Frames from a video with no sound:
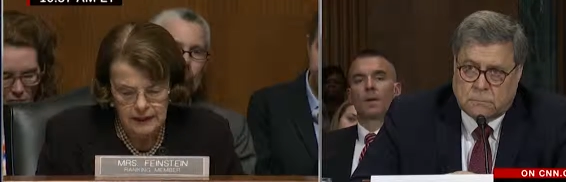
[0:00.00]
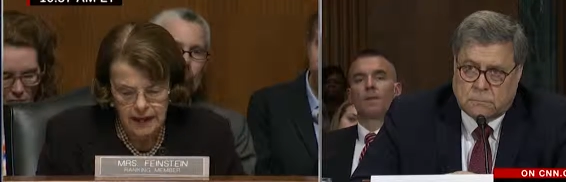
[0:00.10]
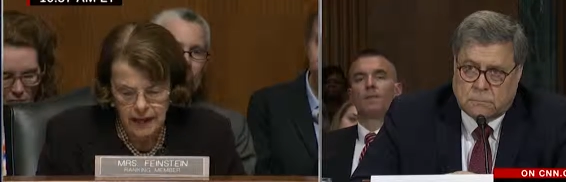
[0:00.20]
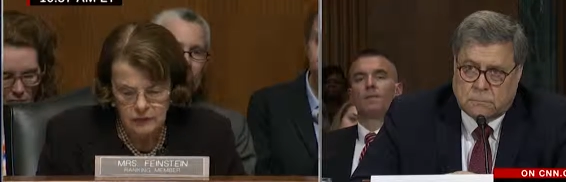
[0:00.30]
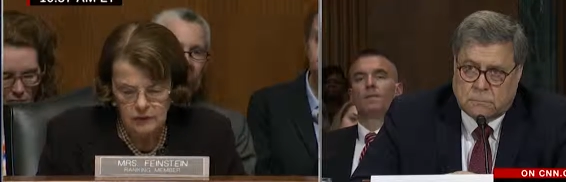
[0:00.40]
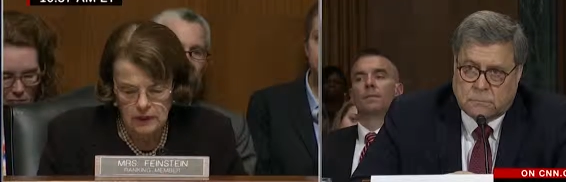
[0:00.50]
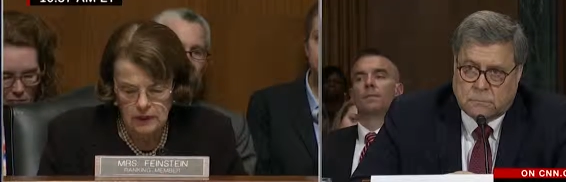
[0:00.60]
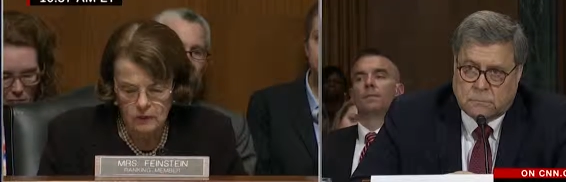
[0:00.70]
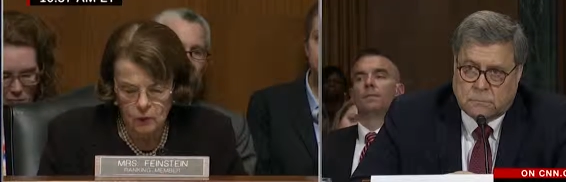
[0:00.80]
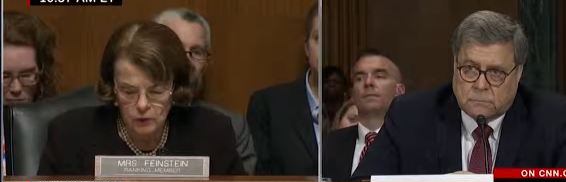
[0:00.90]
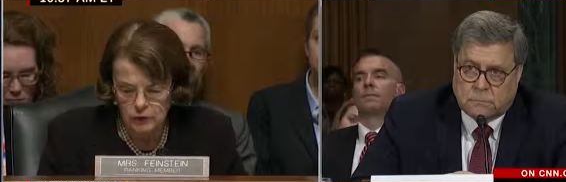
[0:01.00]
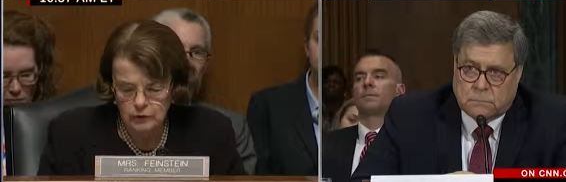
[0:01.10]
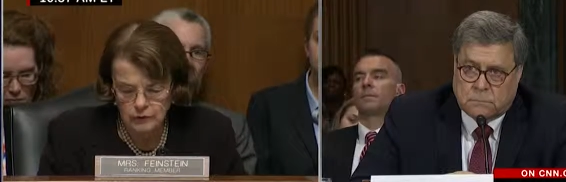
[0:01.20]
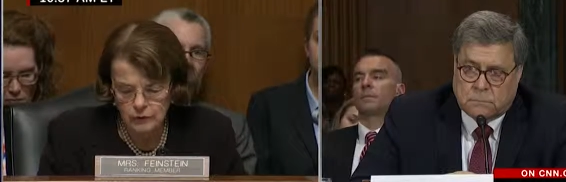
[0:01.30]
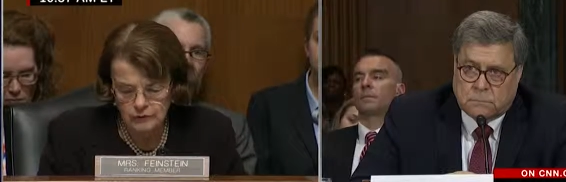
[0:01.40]
Speaker 1: account in
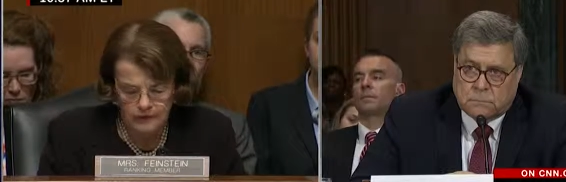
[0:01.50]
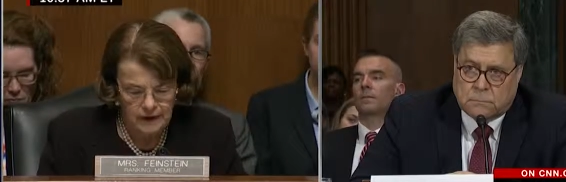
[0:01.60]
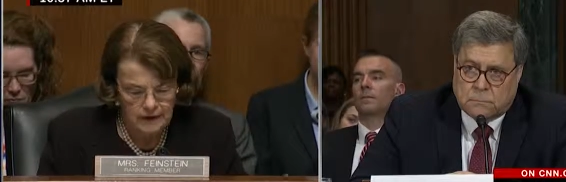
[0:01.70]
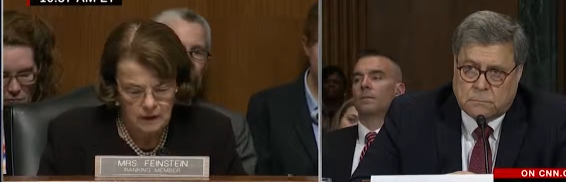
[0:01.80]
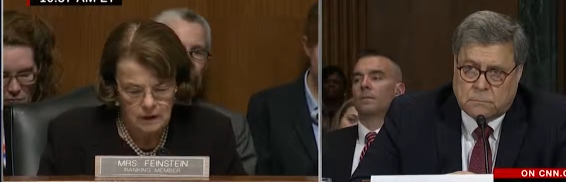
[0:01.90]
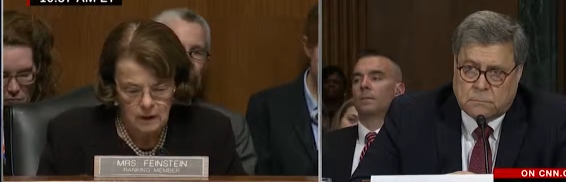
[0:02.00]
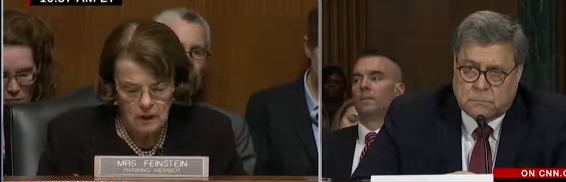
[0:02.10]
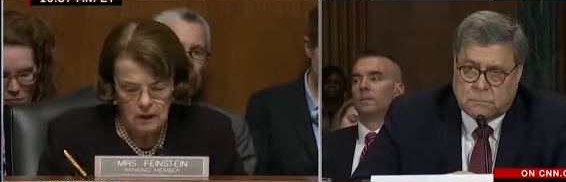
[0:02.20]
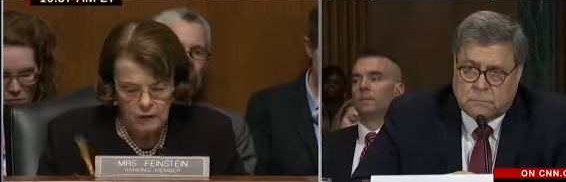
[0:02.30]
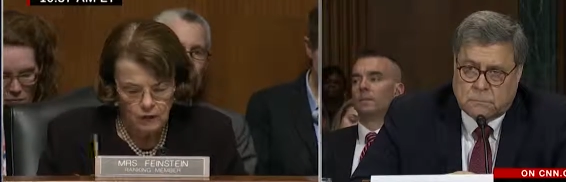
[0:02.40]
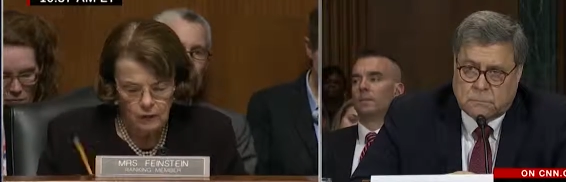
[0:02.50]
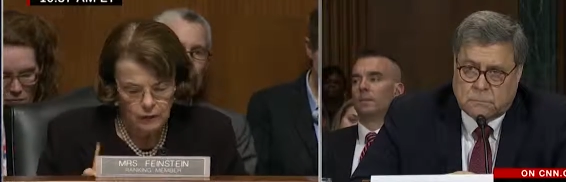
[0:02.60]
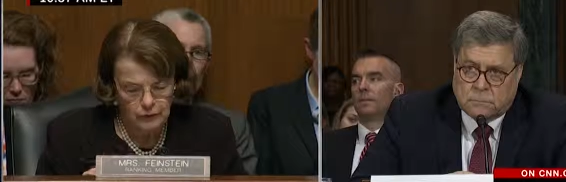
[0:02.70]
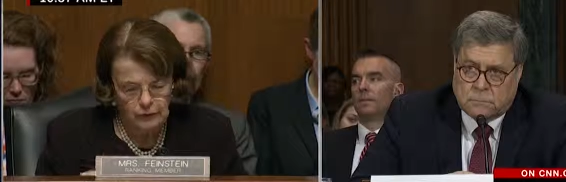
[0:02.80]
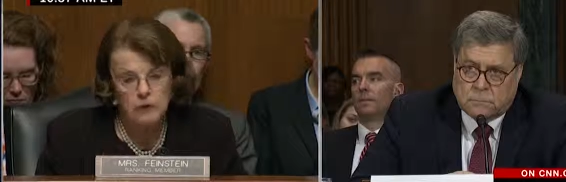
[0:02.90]
order to prevent
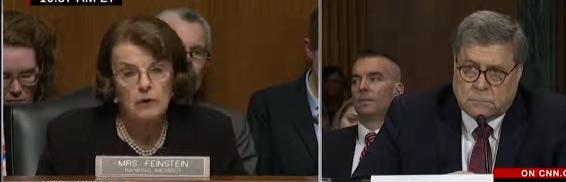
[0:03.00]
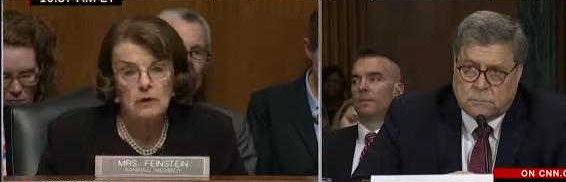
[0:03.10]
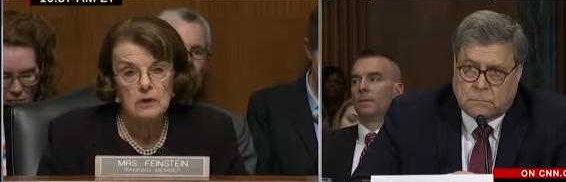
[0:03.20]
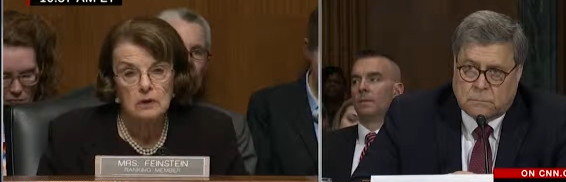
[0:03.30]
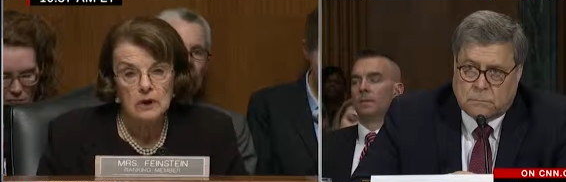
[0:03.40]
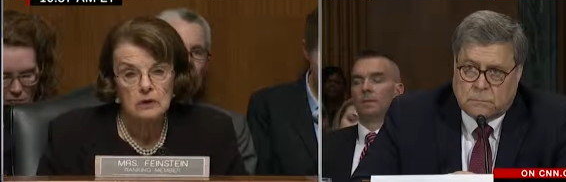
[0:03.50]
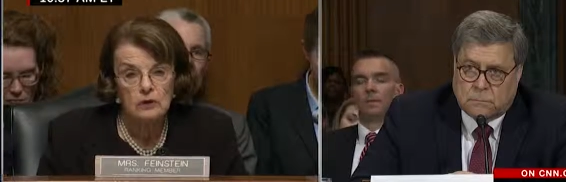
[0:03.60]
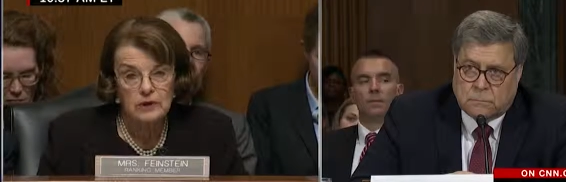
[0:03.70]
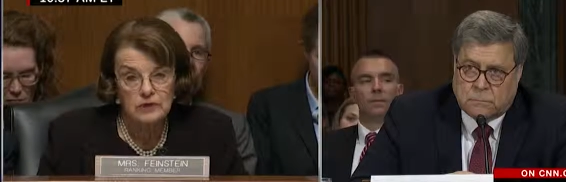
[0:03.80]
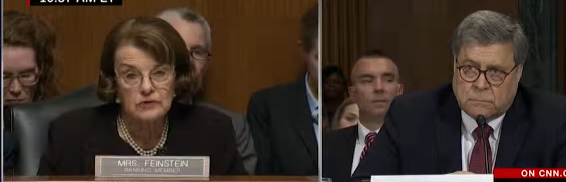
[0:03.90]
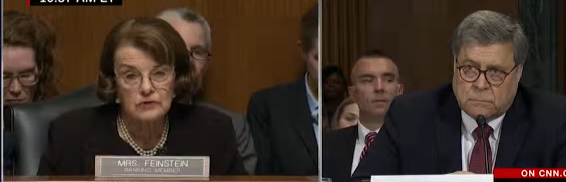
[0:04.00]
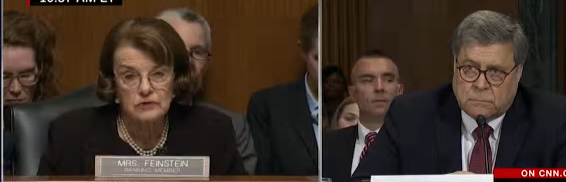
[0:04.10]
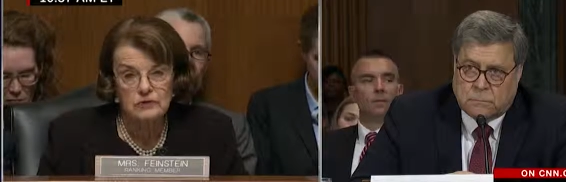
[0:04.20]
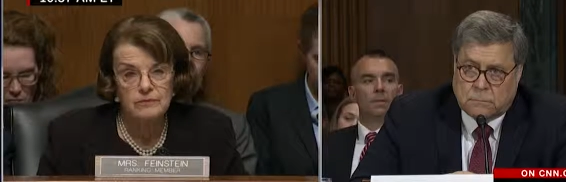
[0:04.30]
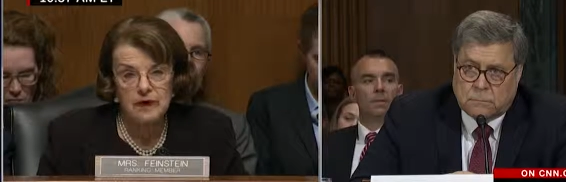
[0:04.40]
further
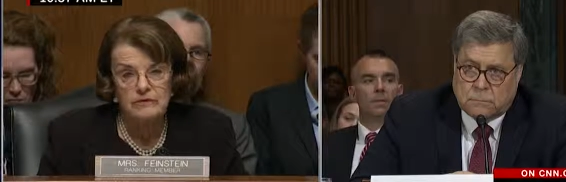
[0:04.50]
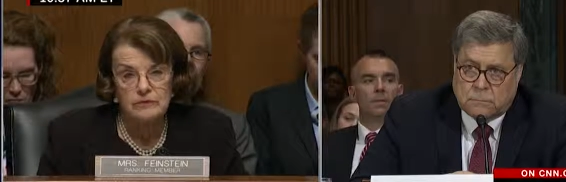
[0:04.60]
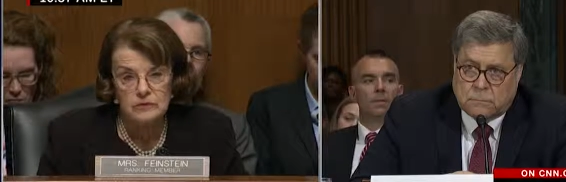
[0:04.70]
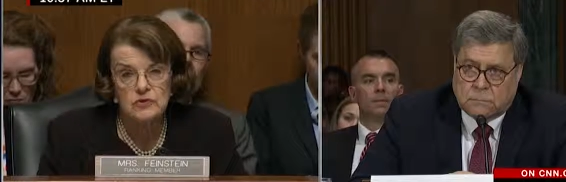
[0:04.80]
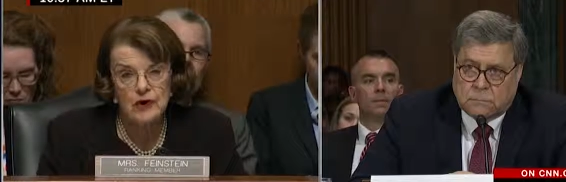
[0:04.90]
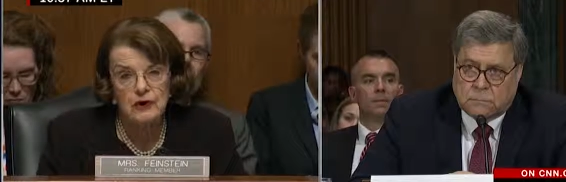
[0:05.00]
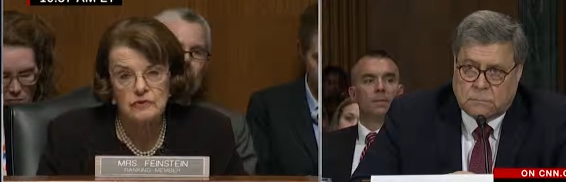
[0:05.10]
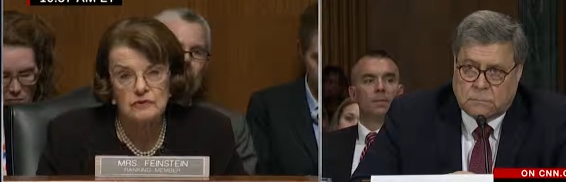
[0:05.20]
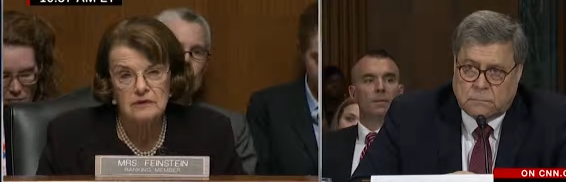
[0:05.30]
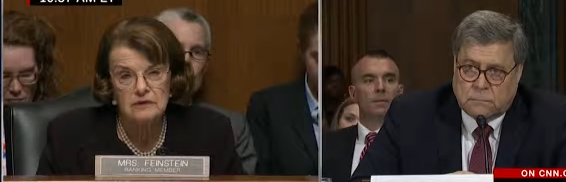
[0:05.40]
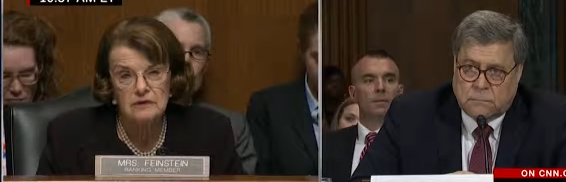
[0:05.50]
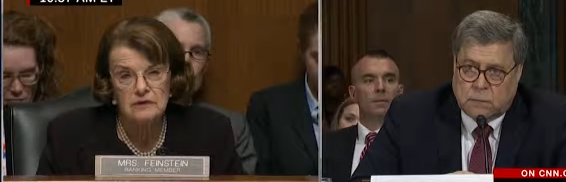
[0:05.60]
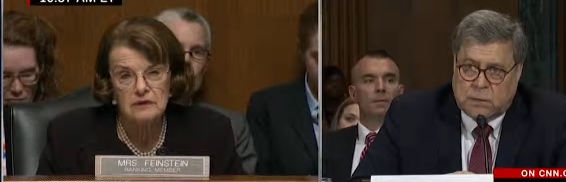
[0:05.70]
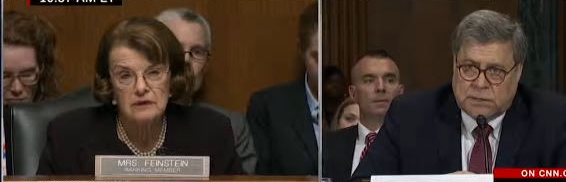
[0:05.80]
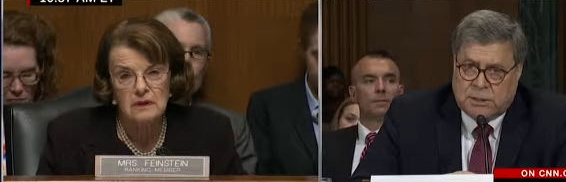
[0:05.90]
criticism of himself.
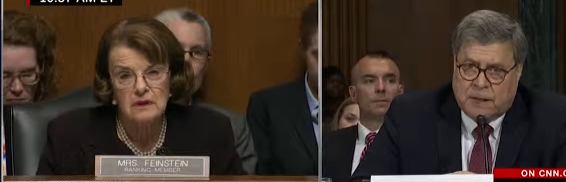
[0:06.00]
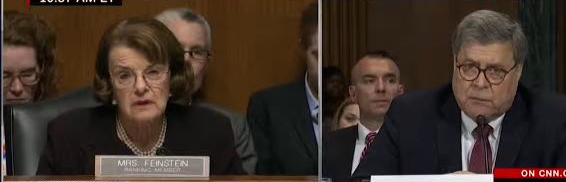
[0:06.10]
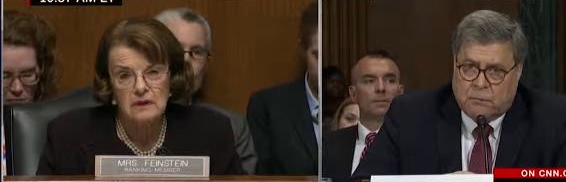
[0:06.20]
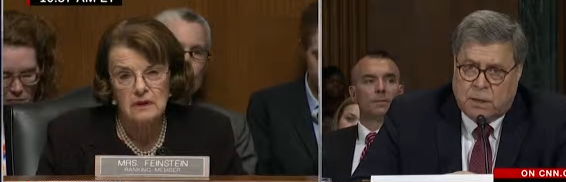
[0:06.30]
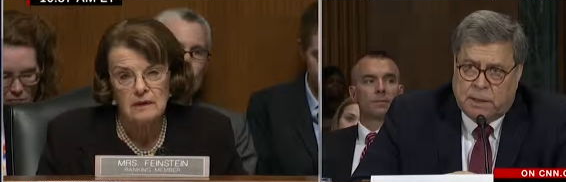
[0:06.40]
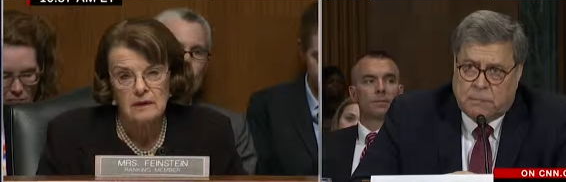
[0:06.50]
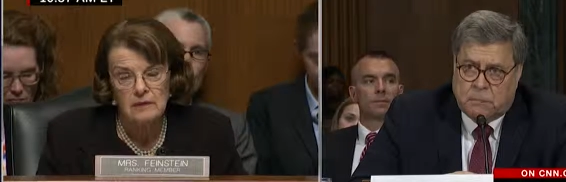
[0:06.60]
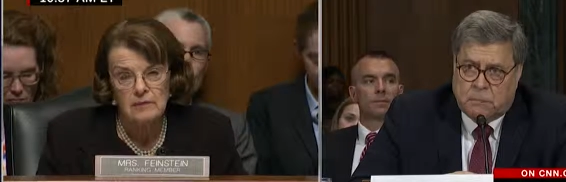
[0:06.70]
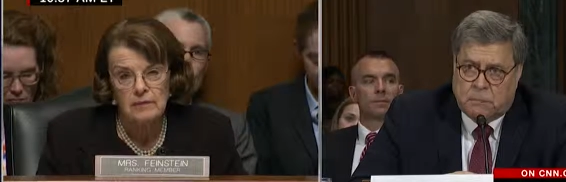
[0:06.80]
Speaker 2: Well, that's not a crime.